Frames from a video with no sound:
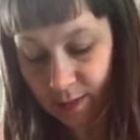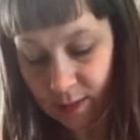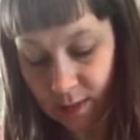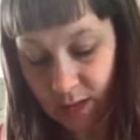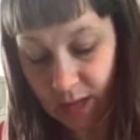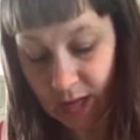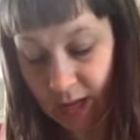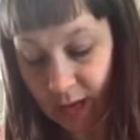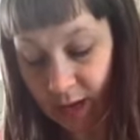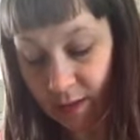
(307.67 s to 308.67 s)
We'll do that
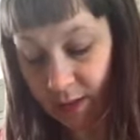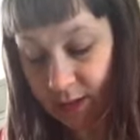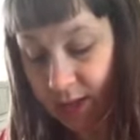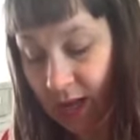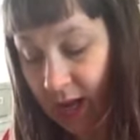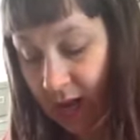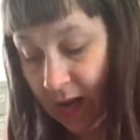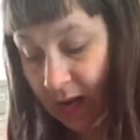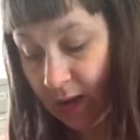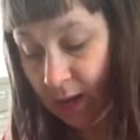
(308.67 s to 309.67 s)
line across there.
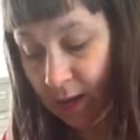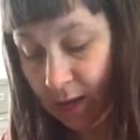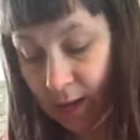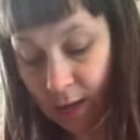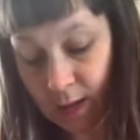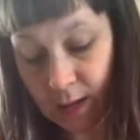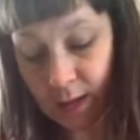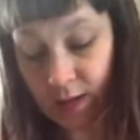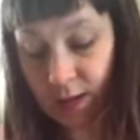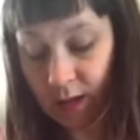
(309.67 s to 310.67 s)
I'm going
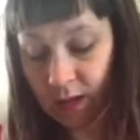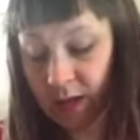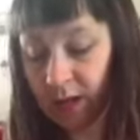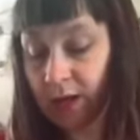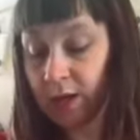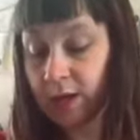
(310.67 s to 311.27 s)
to show you.